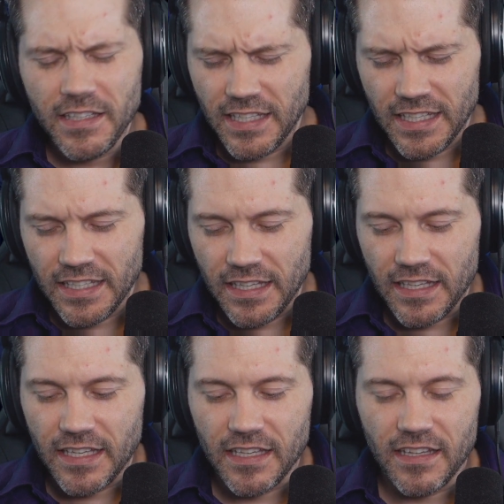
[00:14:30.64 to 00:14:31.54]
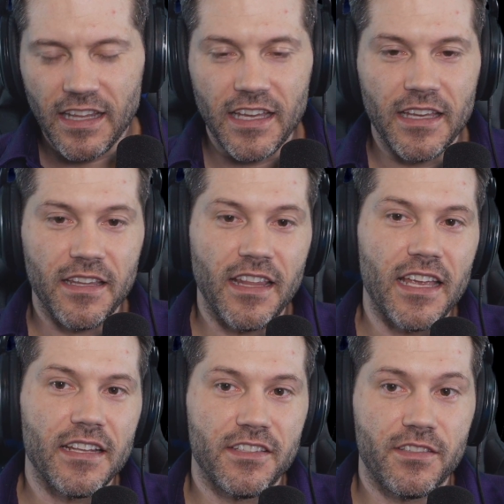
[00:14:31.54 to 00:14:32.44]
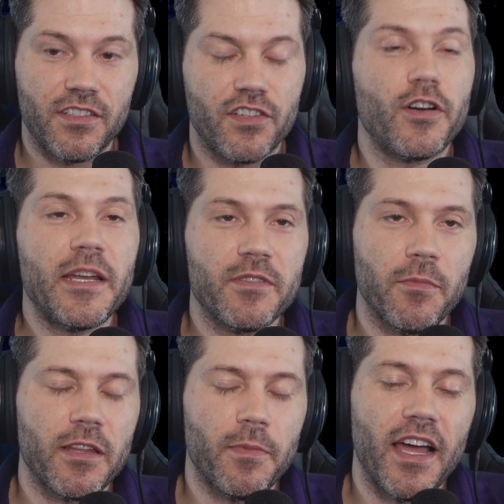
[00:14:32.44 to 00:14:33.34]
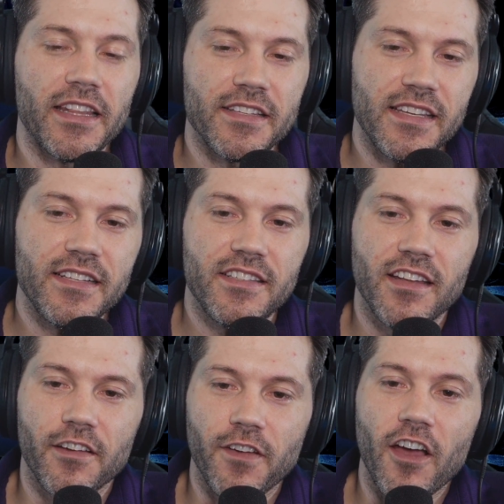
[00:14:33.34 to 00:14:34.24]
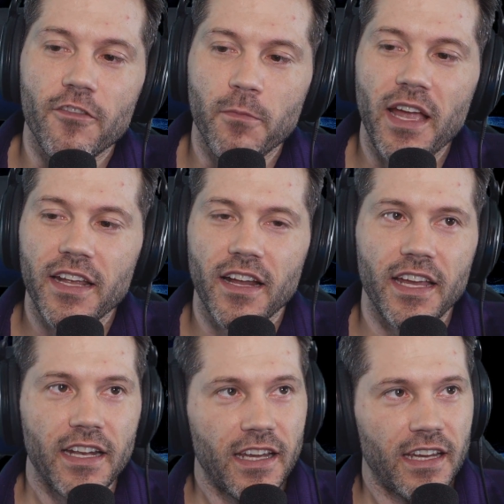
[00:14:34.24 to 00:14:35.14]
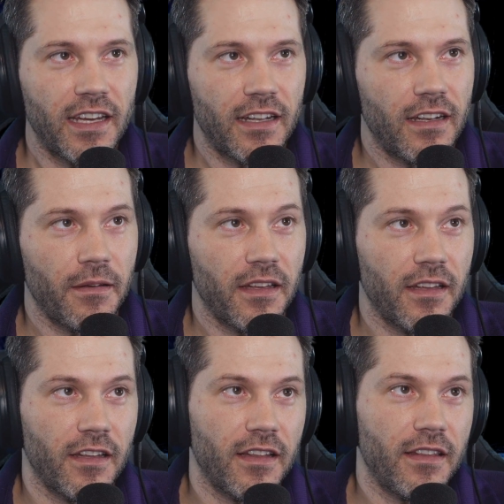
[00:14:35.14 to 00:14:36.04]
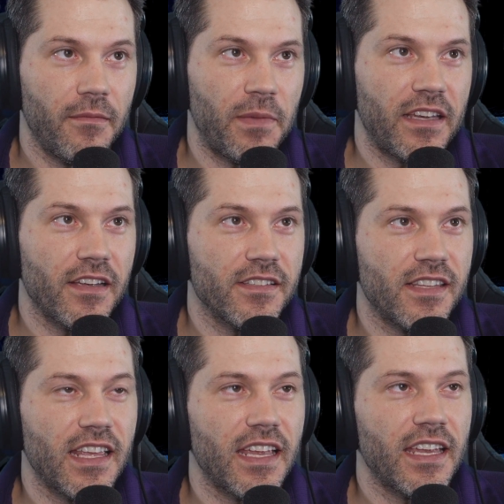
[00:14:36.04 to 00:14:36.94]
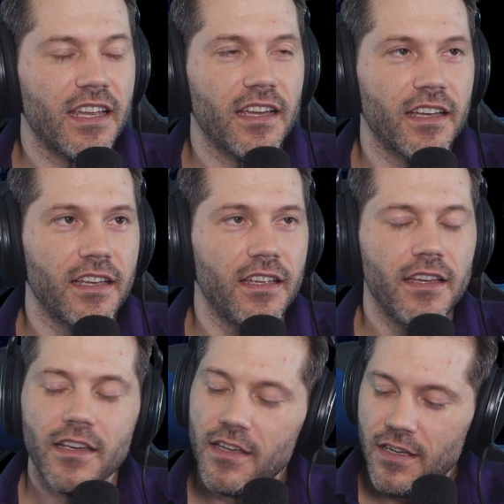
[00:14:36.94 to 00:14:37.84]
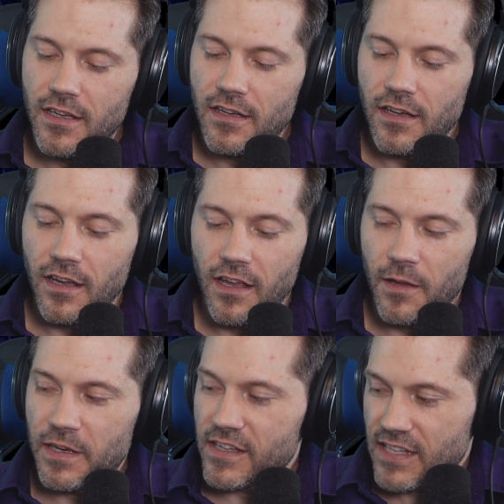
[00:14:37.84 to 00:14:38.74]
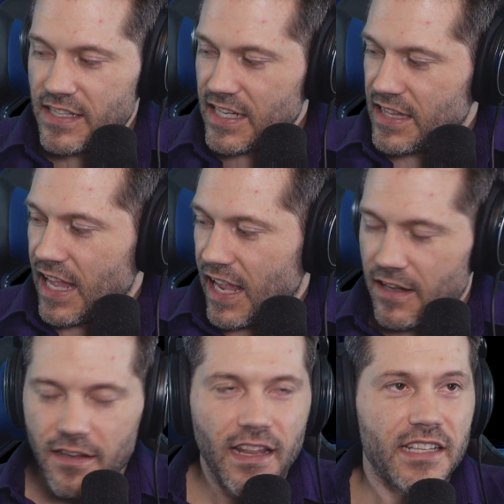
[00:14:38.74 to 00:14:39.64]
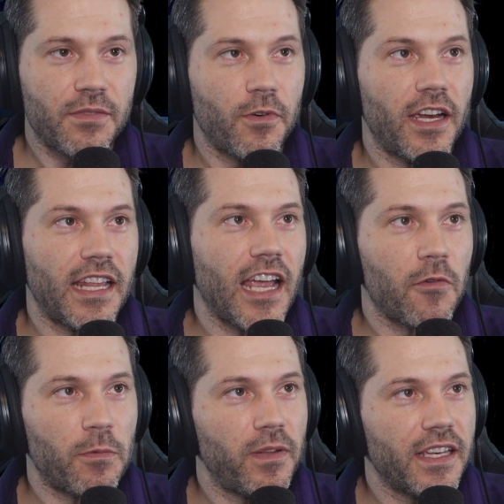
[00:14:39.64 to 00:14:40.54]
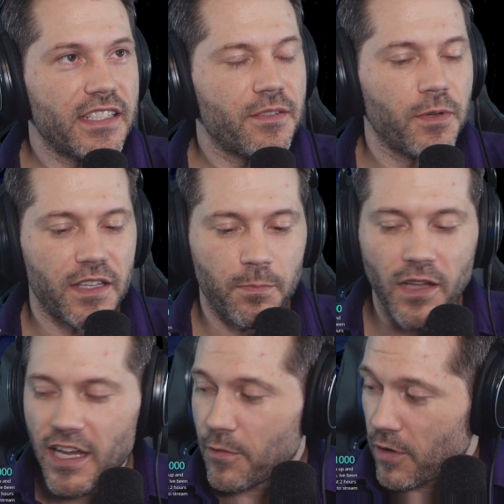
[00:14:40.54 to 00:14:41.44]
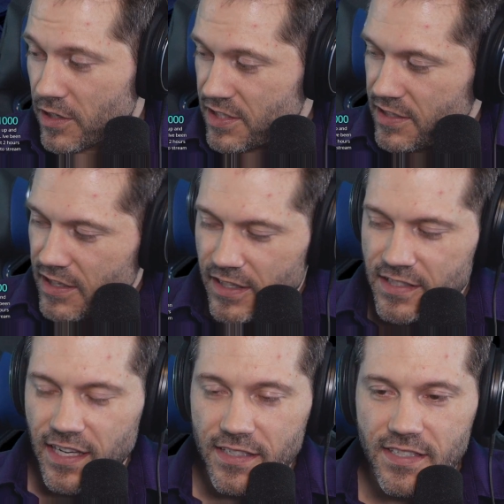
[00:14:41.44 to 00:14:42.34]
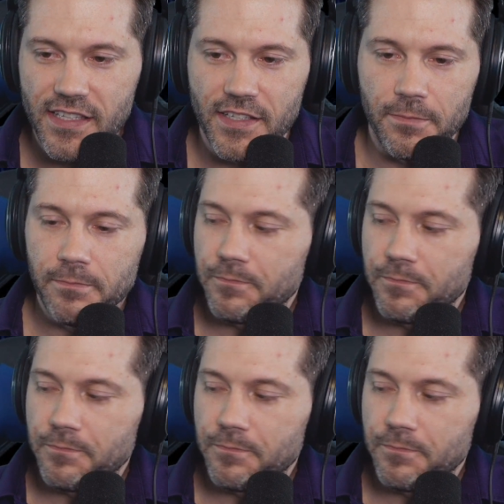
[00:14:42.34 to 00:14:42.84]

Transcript: They had streamed some of the behind the scenes stuff of My Night, and because they did that, that's why they got replaced with Blockworks in the second season.